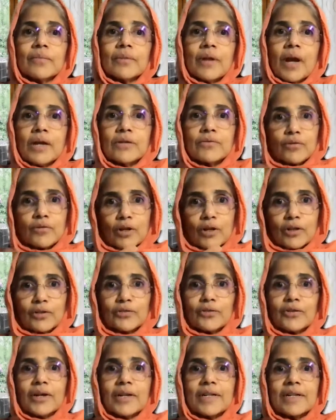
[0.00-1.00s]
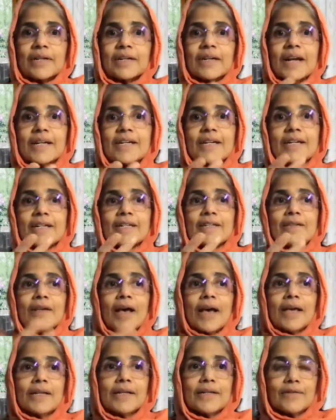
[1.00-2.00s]
I should also get it in
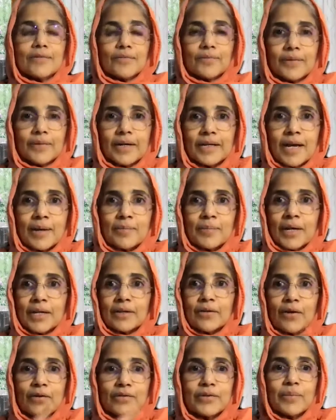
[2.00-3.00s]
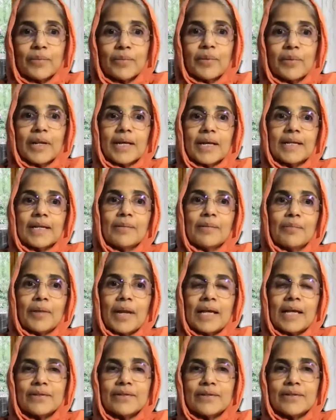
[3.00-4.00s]
silence. Why am I not similarly
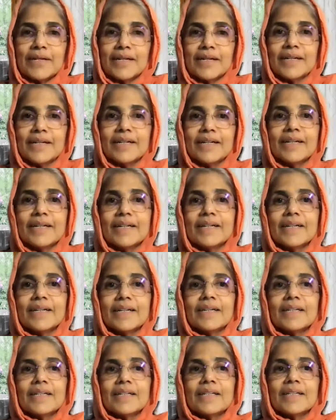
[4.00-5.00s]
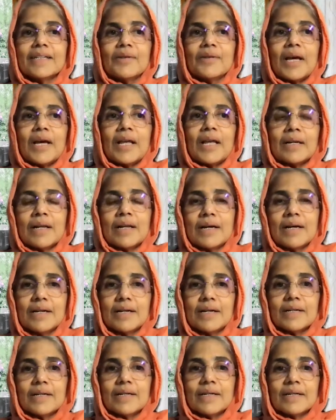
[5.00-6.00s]
blessed? Well,
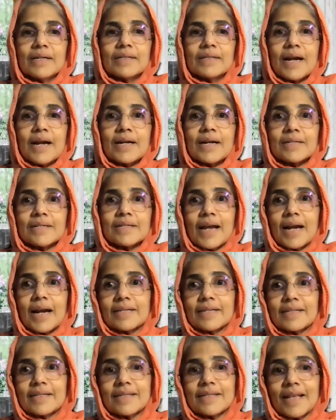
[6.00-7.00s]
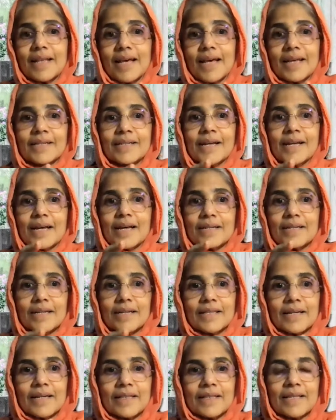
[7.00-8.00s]
that is there in
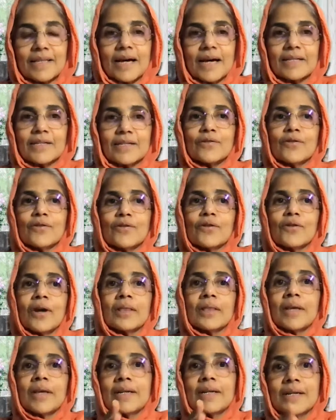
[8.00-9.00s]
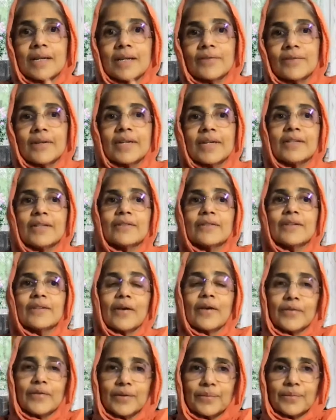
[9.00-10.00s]
another Dhyana shloka. That reason is
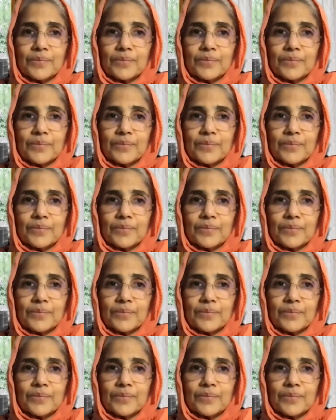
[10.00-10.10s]
given.